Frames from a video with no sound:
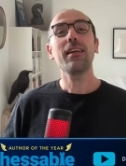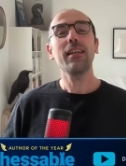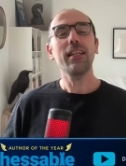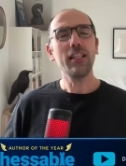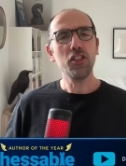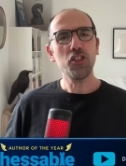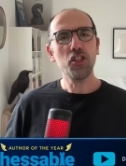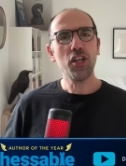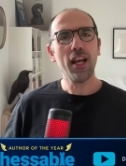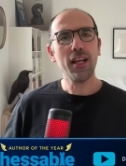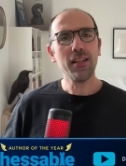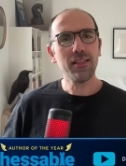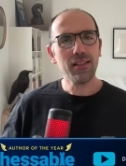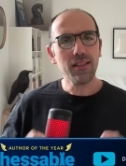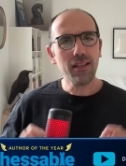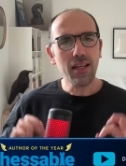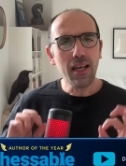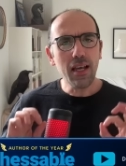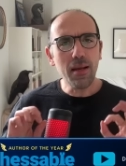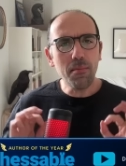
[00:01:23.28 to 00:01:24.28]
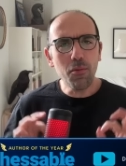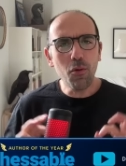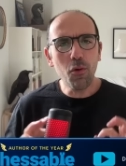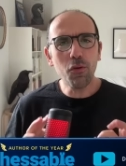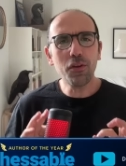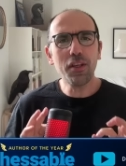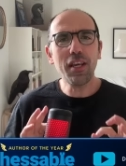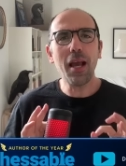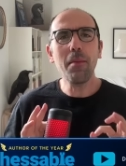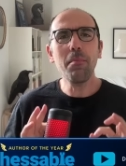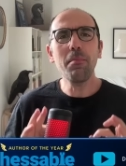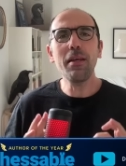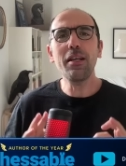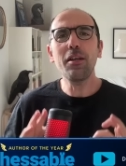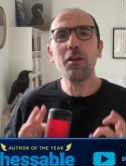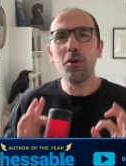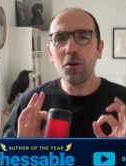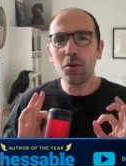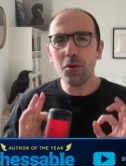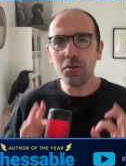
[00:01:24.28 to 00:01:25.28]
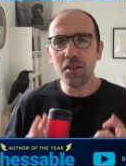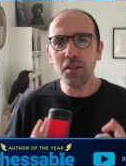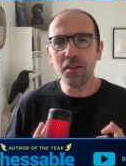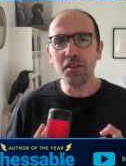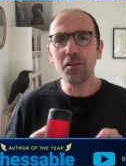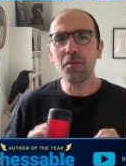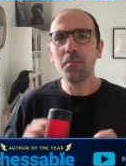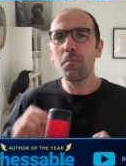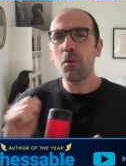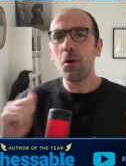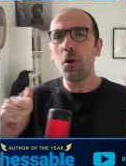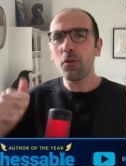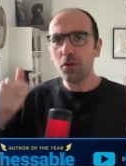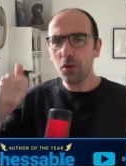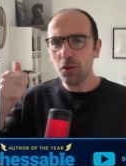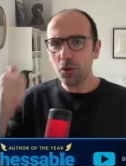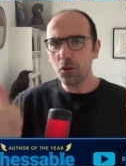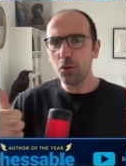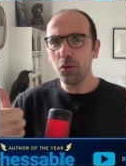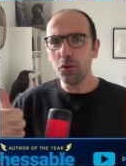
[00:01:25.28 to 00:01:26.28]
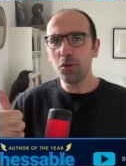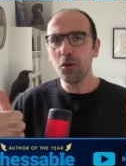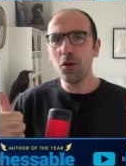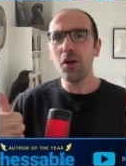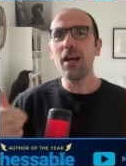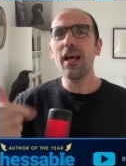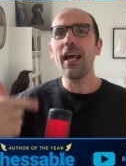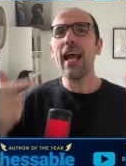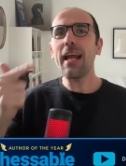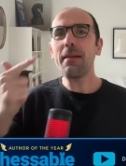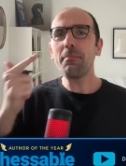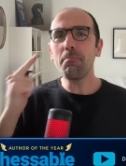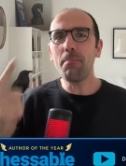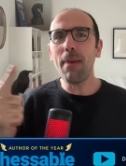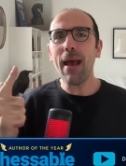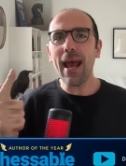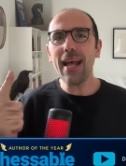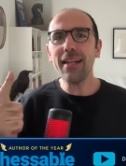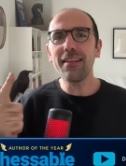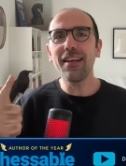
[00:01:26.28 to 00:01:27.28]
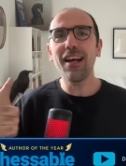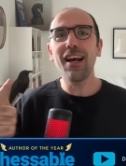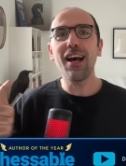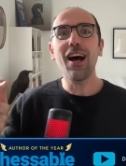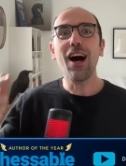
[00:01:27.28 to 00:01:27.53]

In chess, a move can be considered both good and bad